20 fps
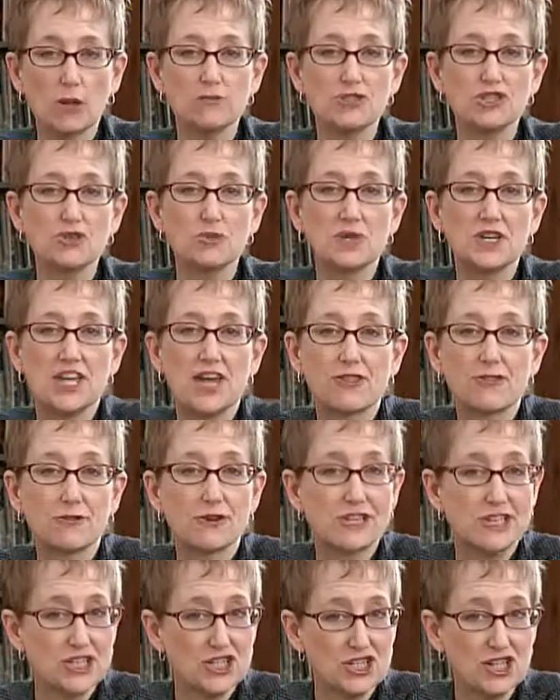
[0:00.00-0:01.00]
to another
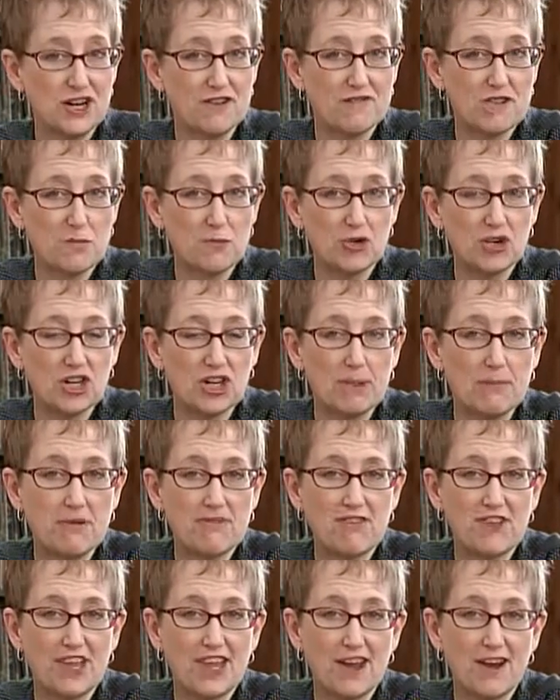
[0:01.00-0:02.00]
edition of the Book Club of the
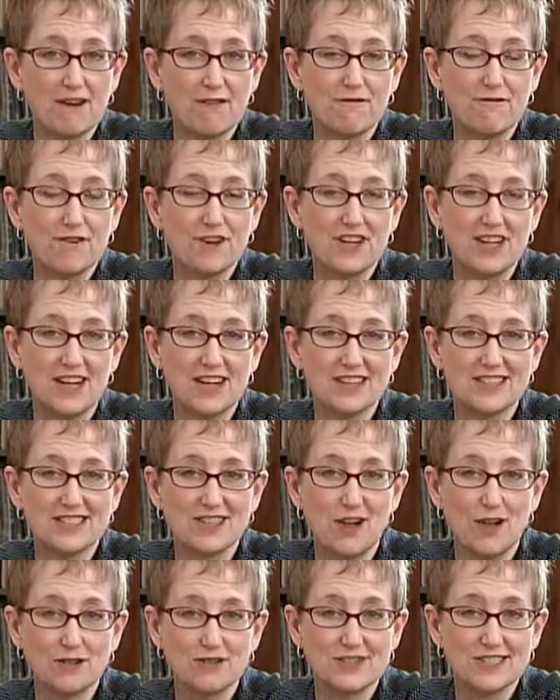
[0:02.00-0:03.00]
Year for Young
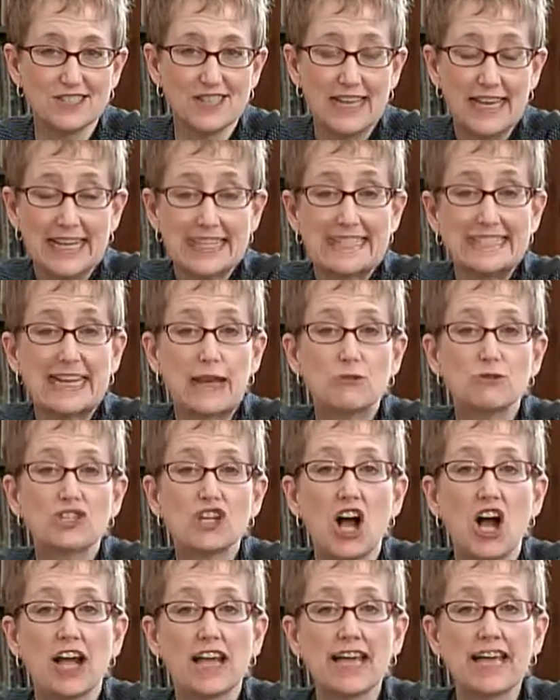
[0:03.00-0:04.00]
Adults. Today we're
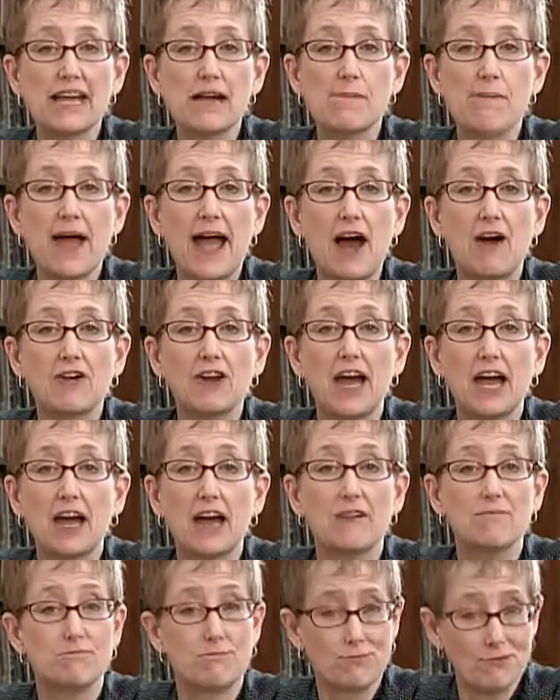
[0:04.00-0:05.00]
talking about a
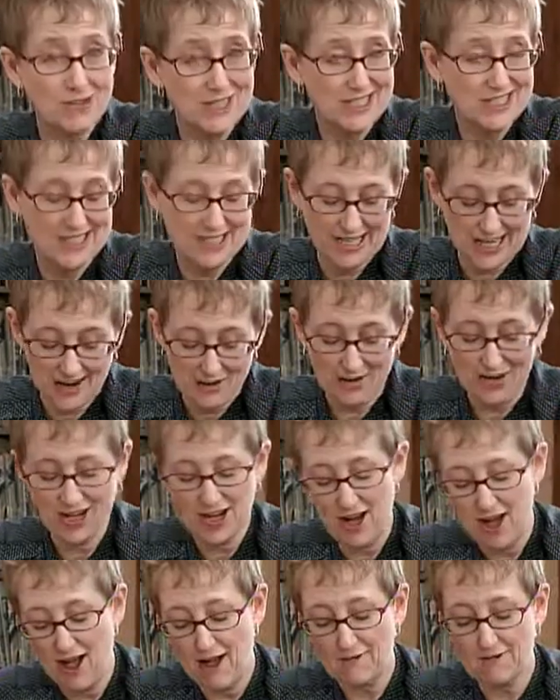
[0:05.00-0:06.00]
pretty scary
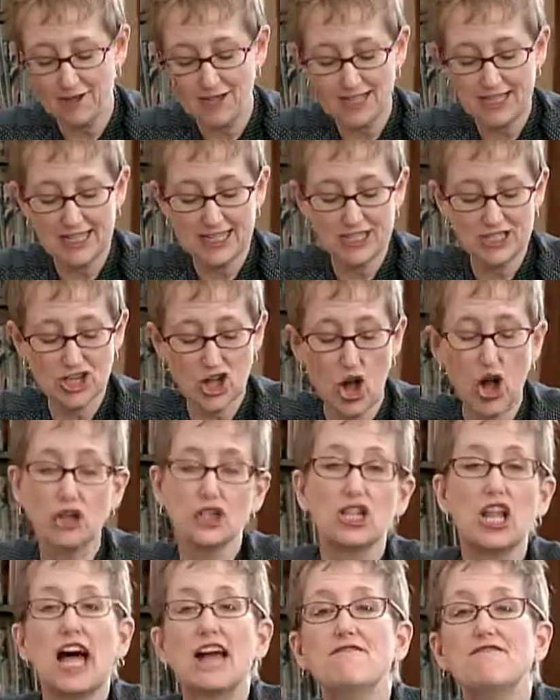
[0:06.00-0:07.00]
novel. It is called
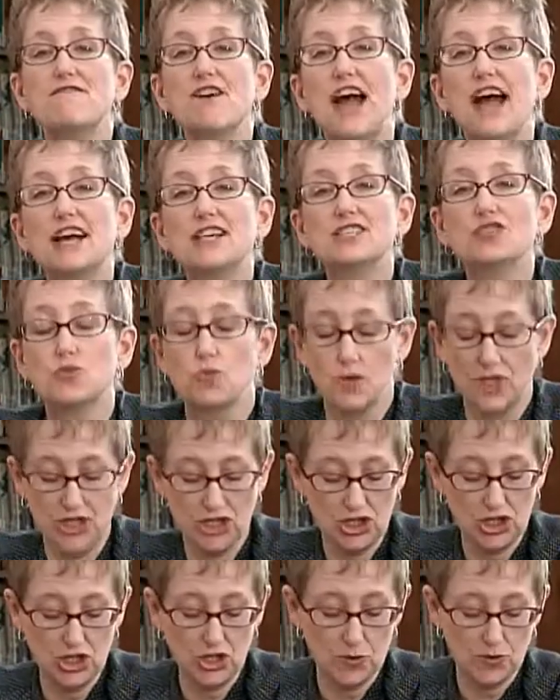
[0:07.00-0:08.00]
Life as We
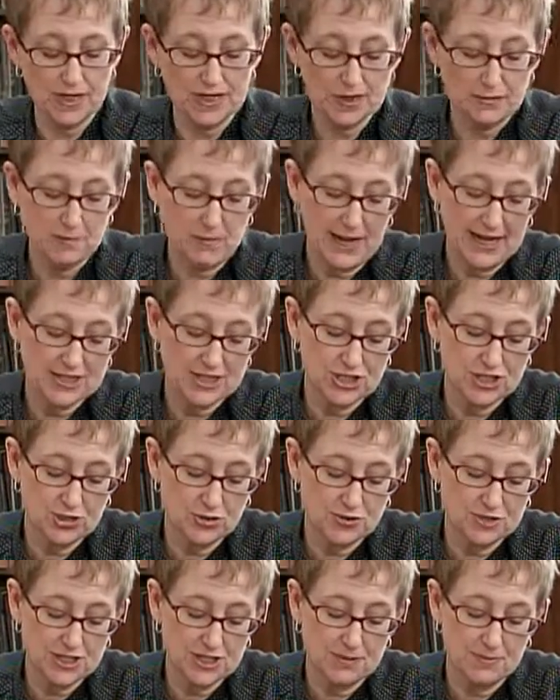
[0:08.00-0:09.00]
Knew It by
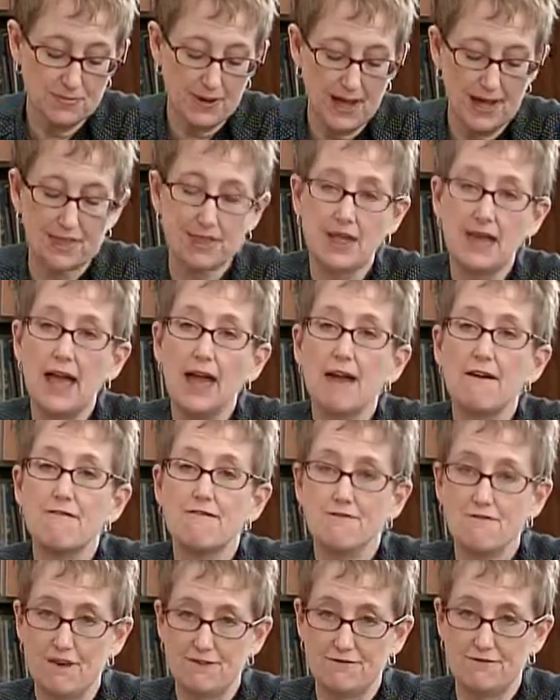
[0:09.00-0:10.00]
Susan Beth
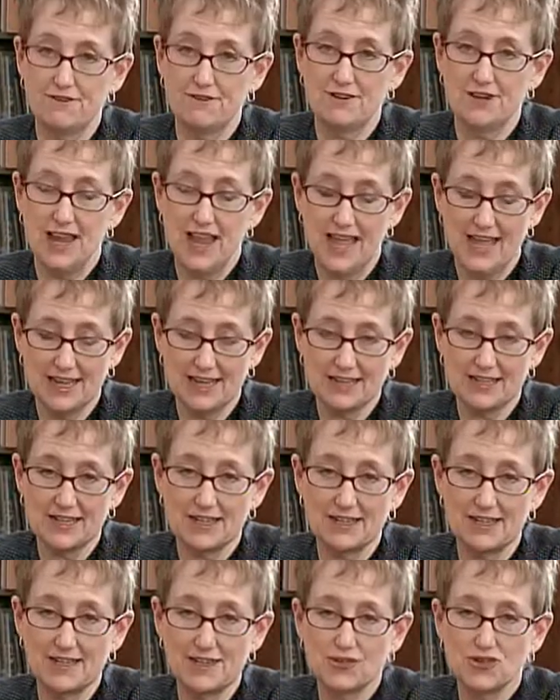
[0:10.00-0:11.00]
Pfeffer, and
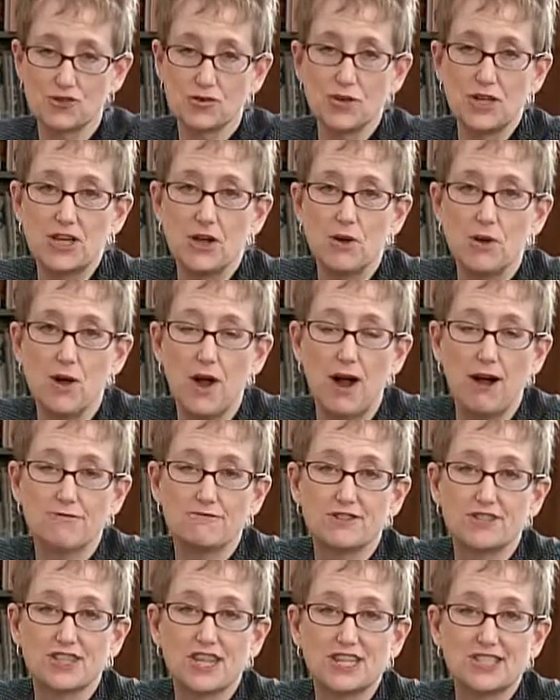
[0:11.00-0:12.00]
a trio of
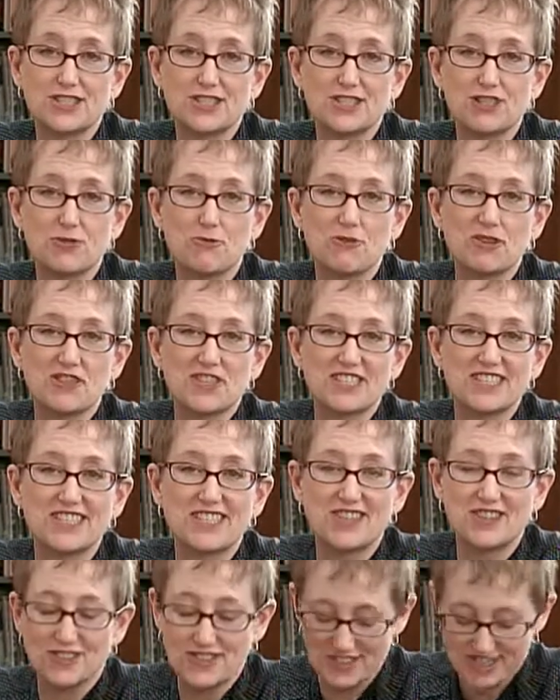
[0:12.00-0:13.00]
discussants are with us
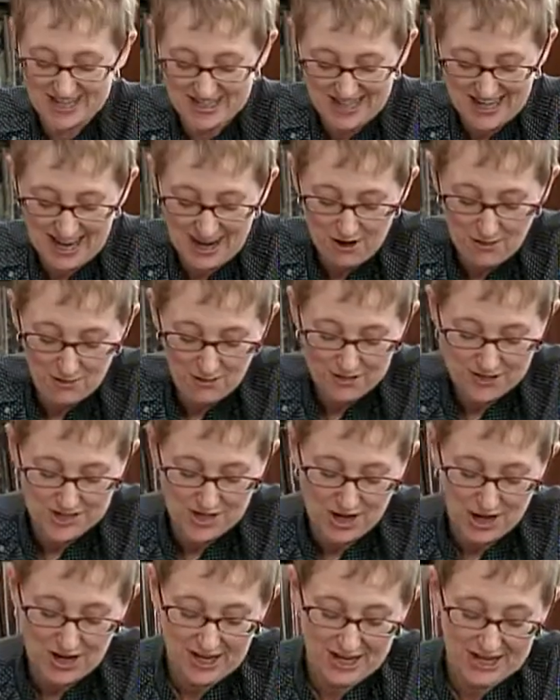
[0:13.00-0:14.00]
here today. We're
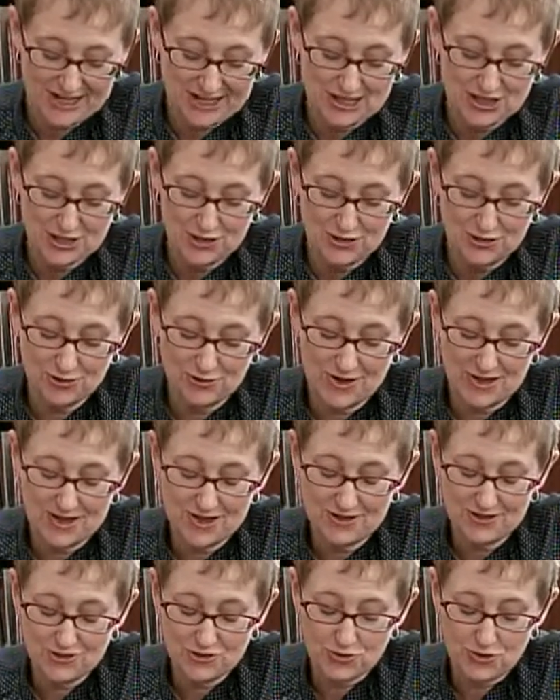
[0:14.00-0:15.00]
talking to a
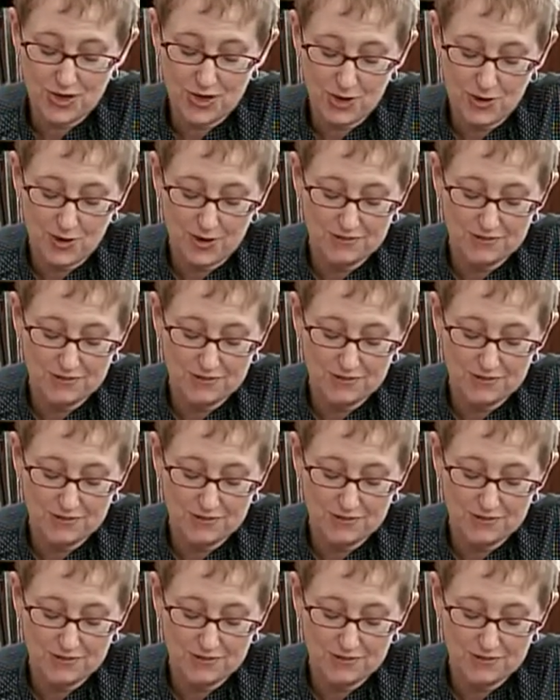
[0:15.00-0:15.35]
trio of